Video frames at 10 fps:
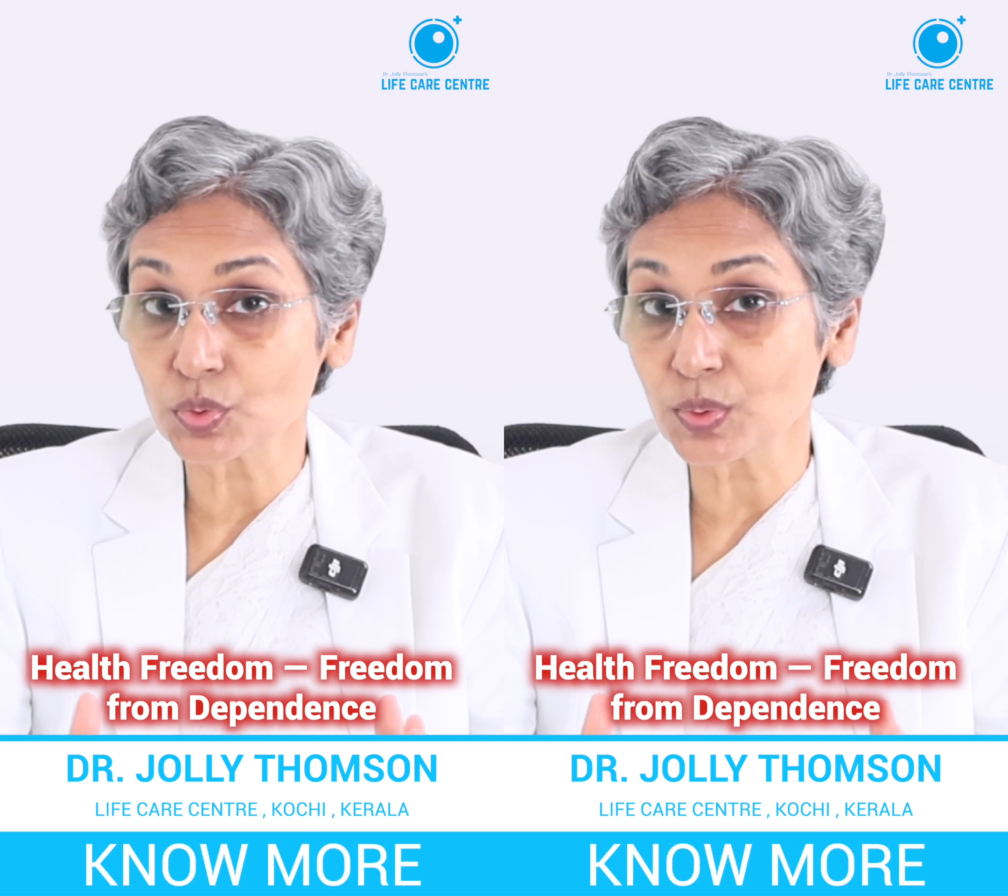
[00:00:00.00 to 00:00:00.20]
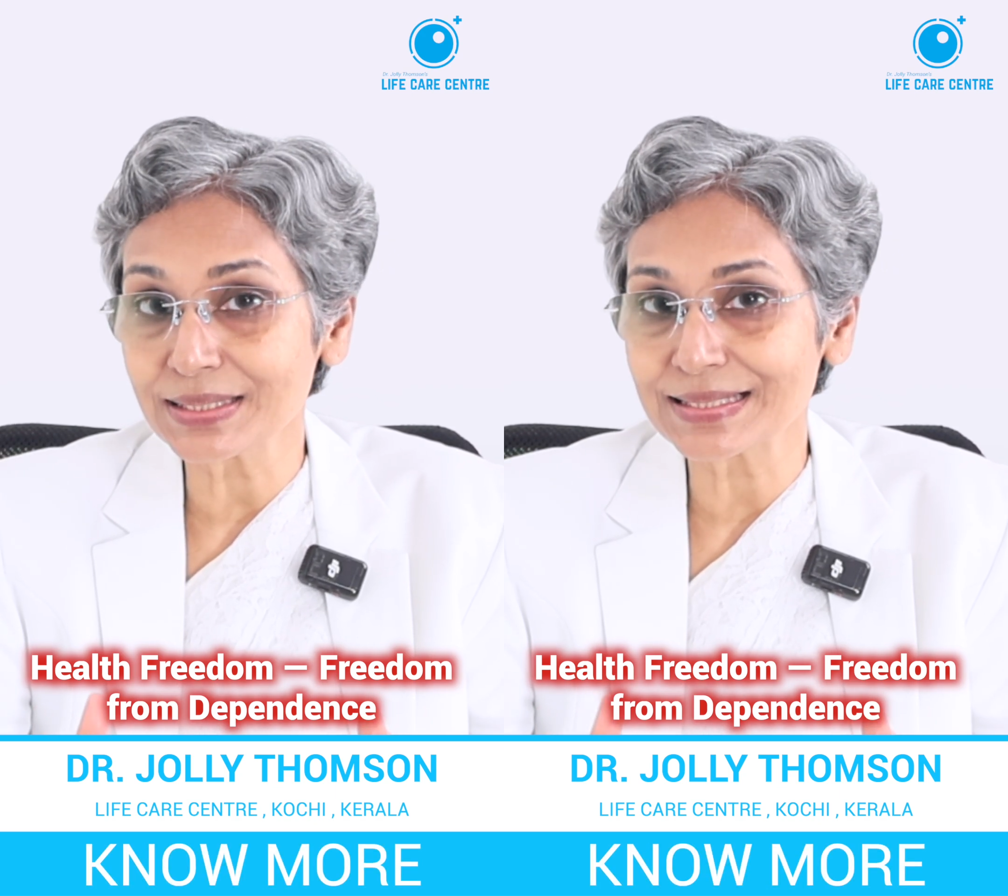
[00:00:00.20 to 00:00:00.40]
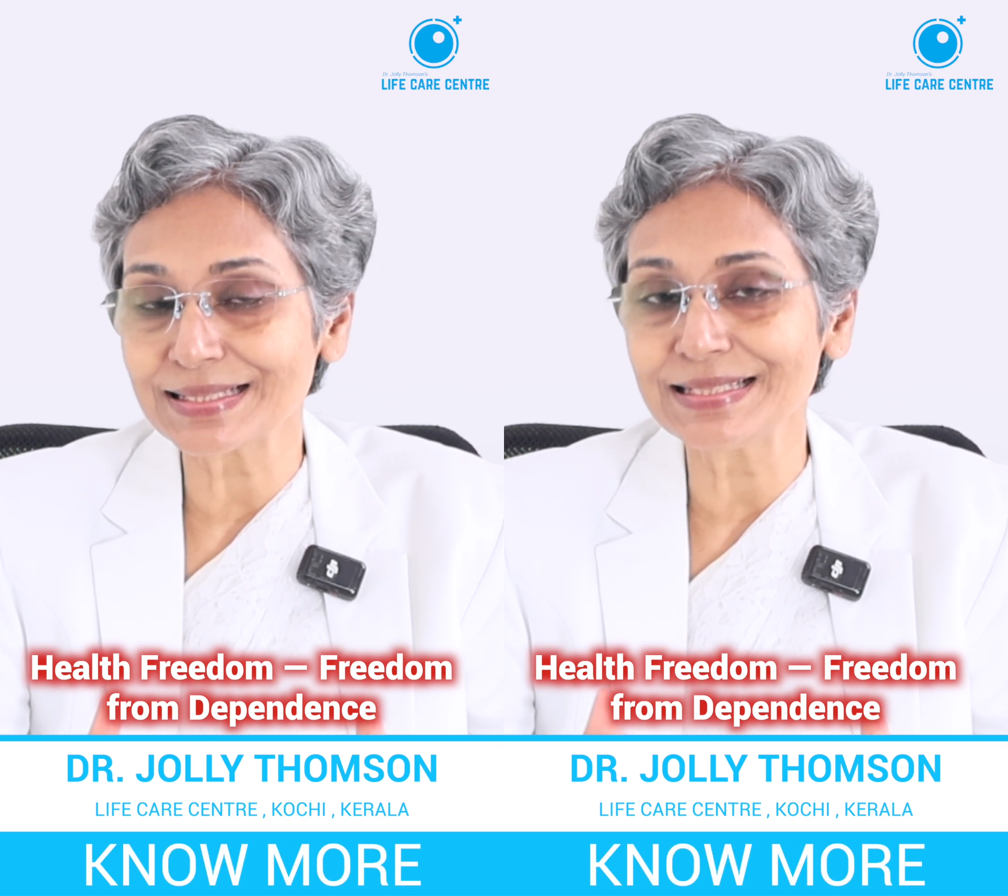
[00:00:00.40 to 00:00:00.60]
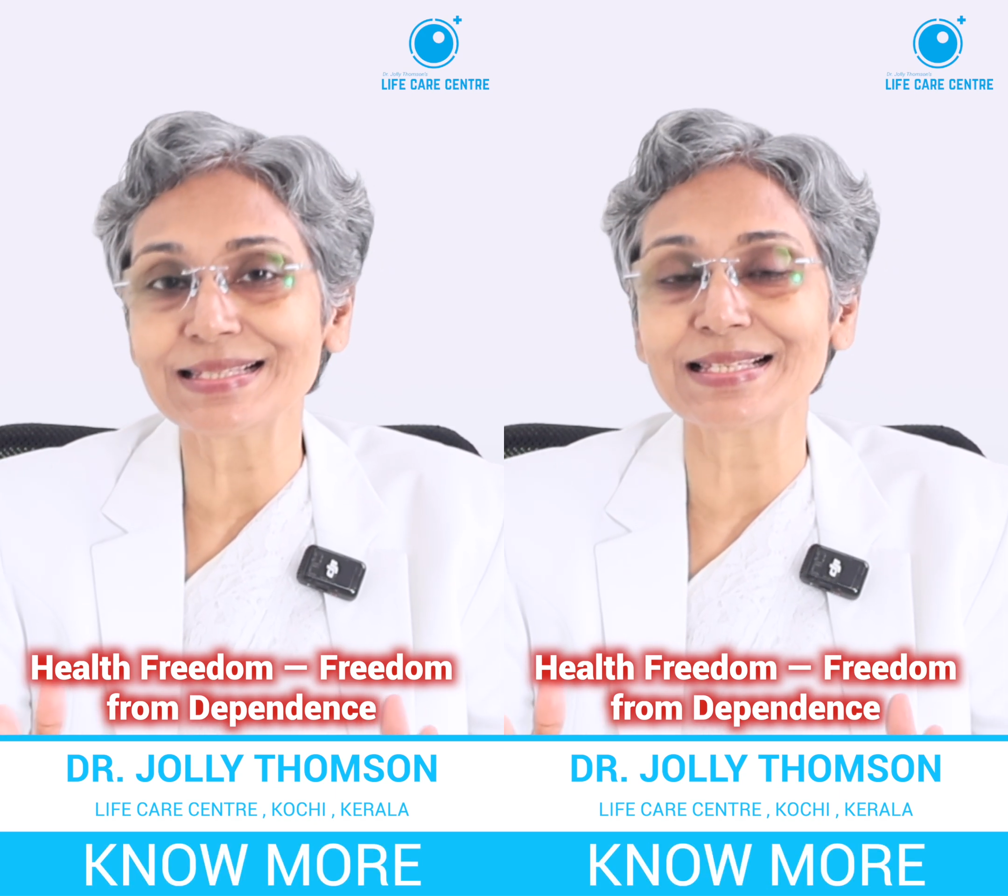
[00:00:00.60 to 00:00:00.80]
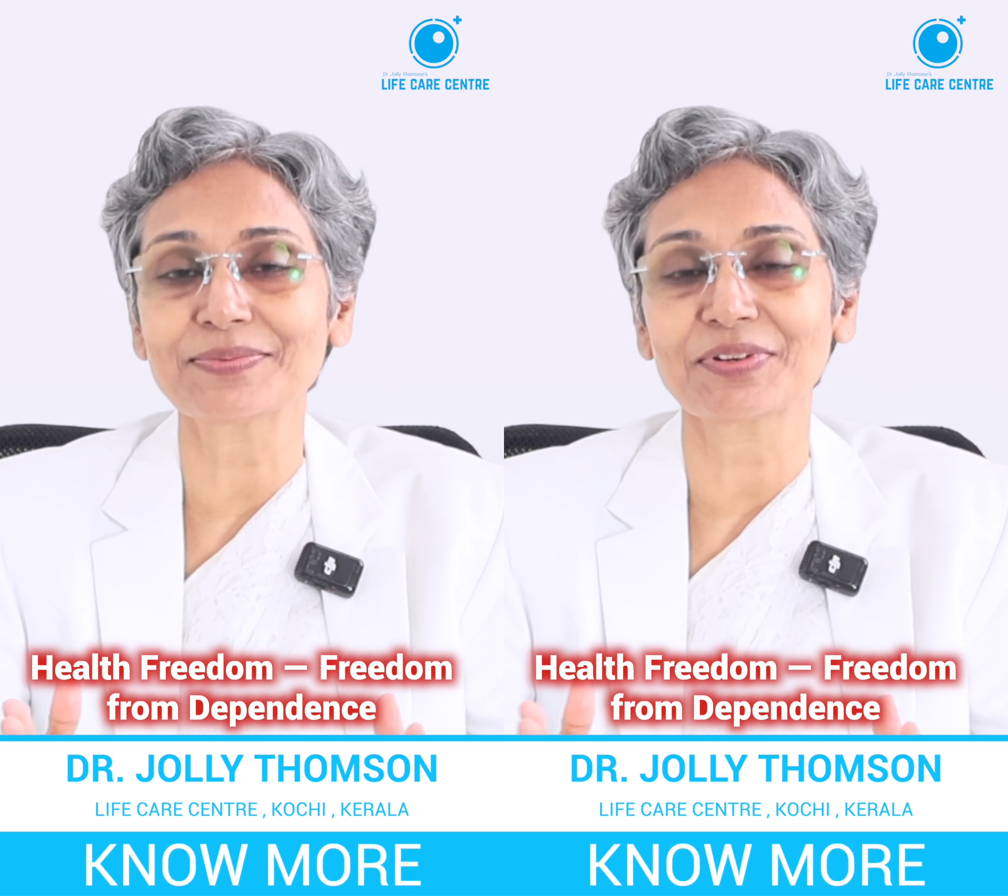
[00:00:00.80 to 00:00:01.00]
towards a
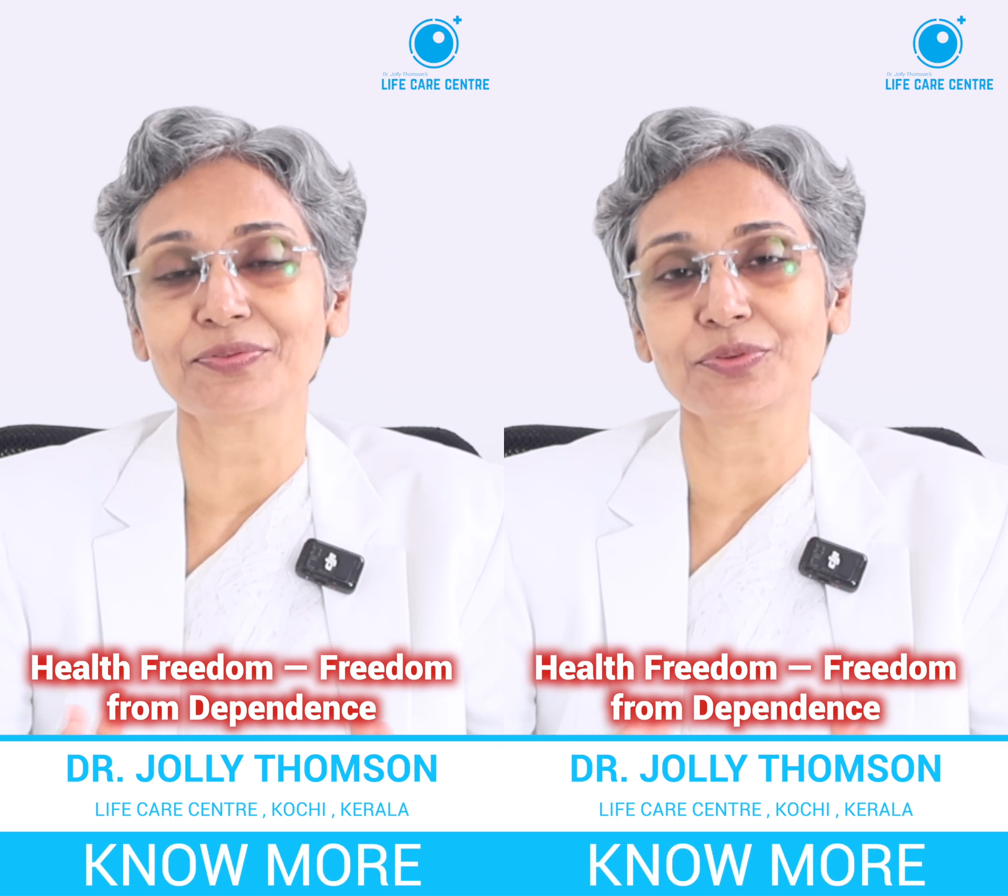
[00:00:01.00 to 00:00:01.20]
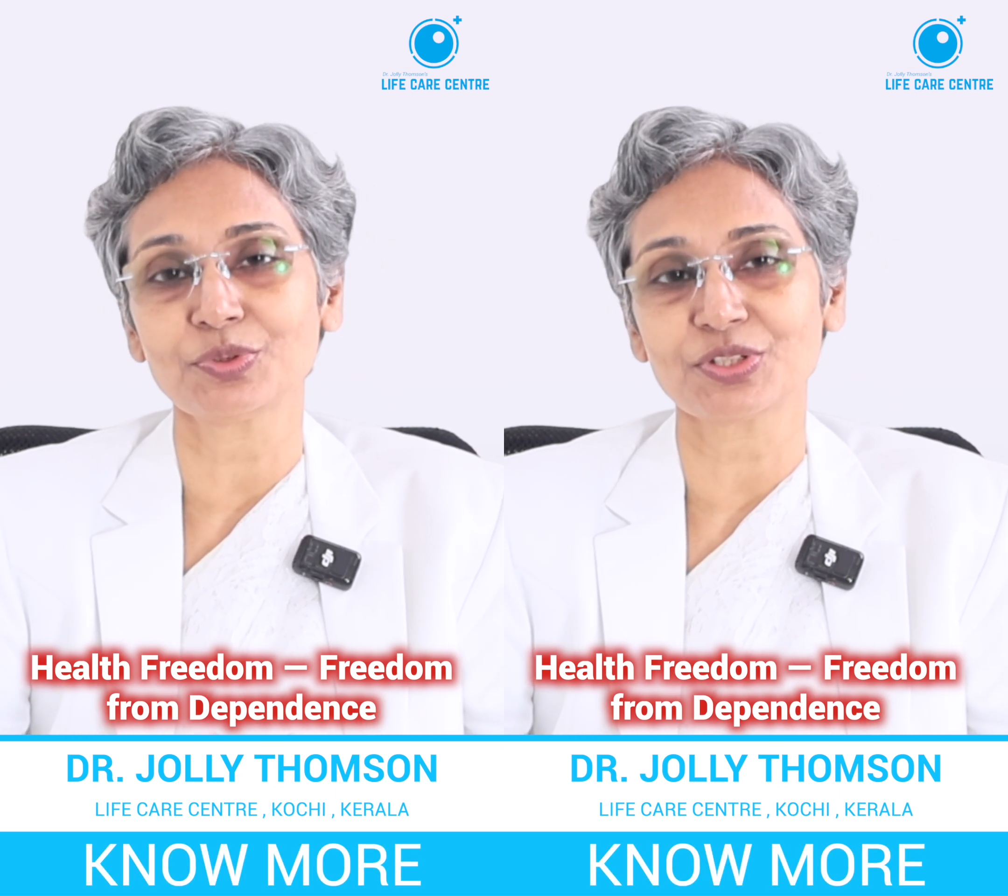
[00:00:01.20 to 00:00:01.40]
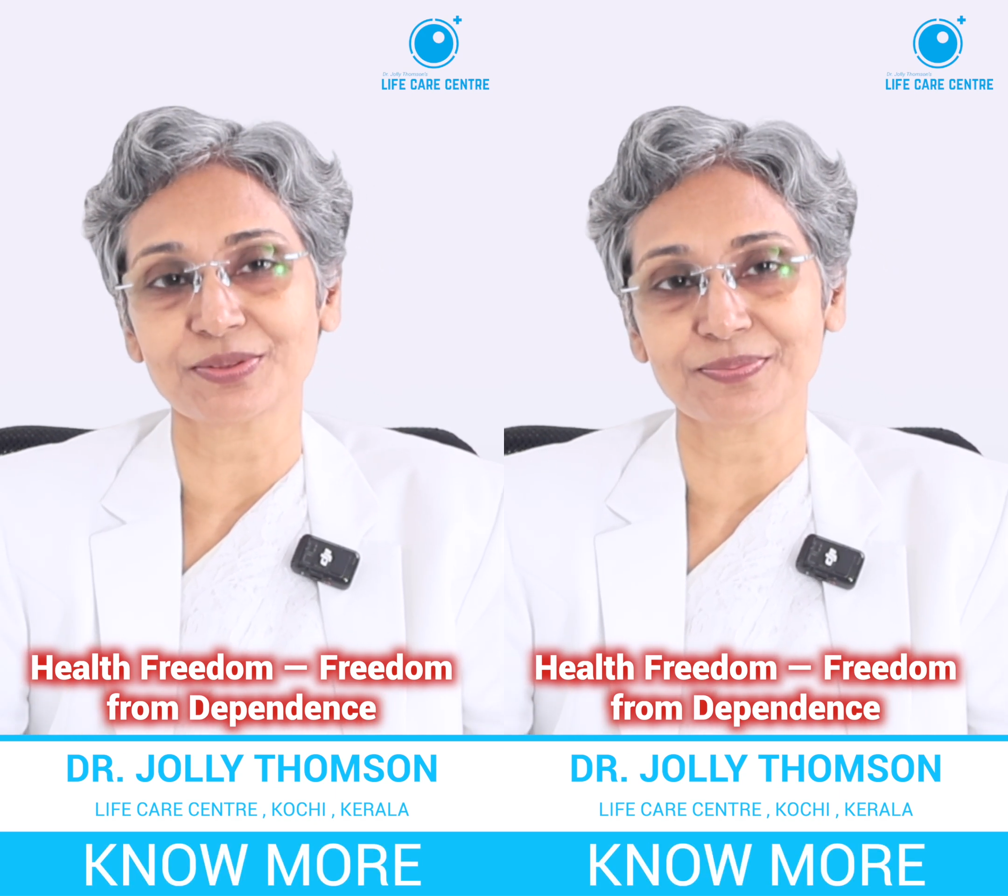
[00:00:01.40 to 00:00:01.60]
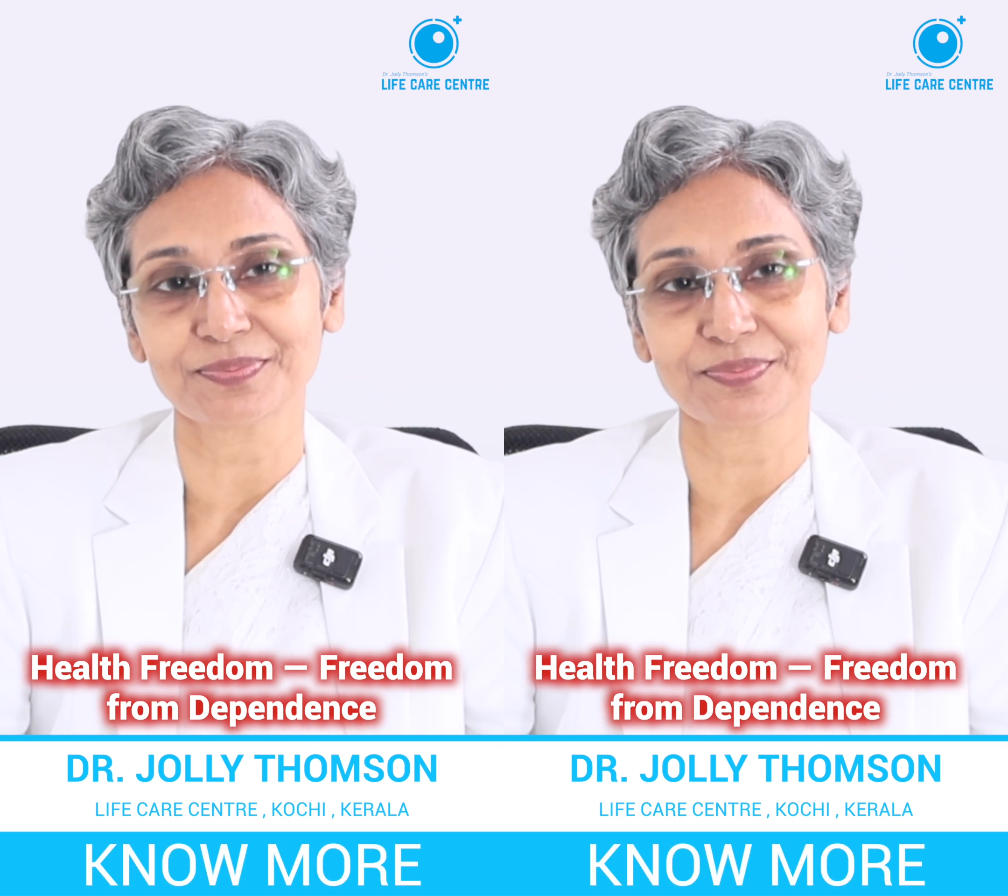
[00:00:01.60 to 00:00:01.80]
disease-free future.